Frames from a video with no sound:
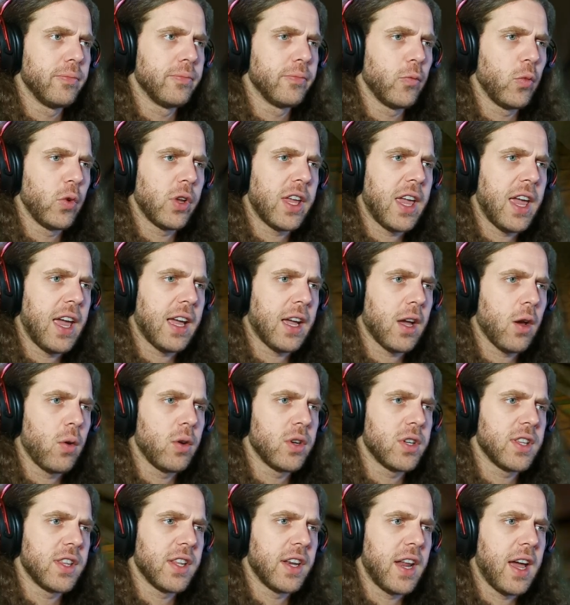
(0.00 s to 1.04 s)
We can't go
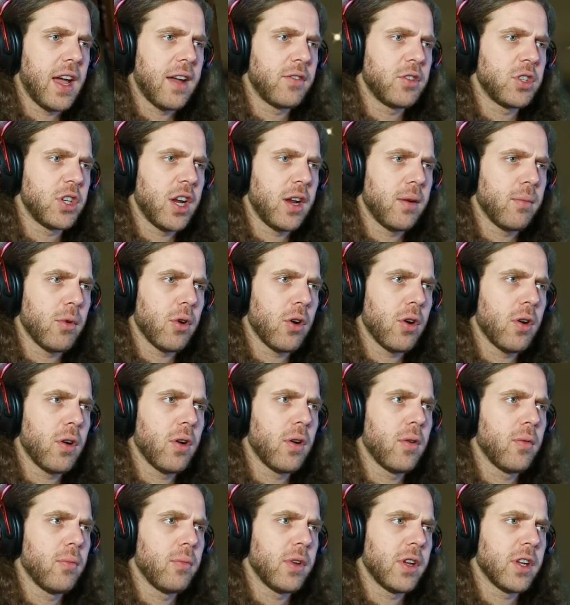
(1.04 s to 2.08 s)
into the knife chamber
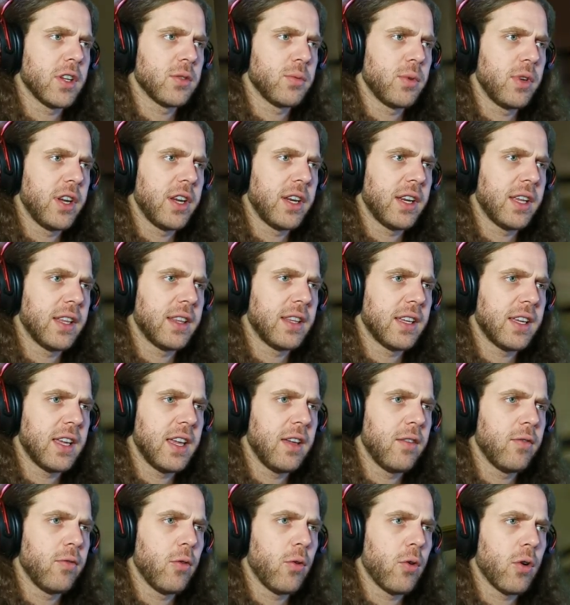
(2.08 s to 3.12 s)
because we didn't get the
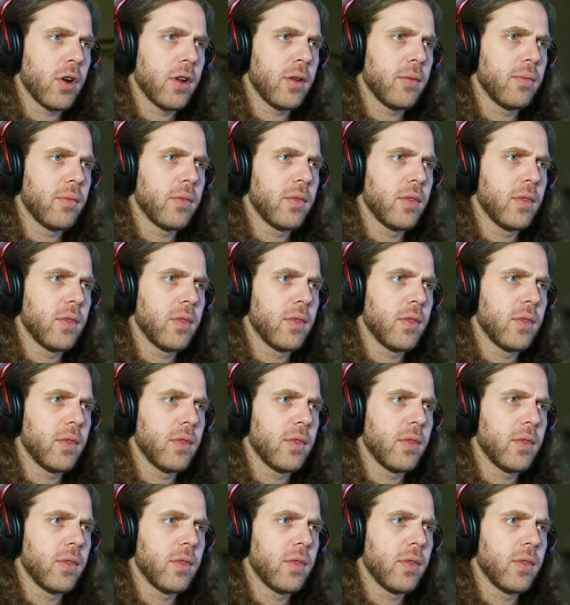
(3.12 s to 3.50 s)
key for it.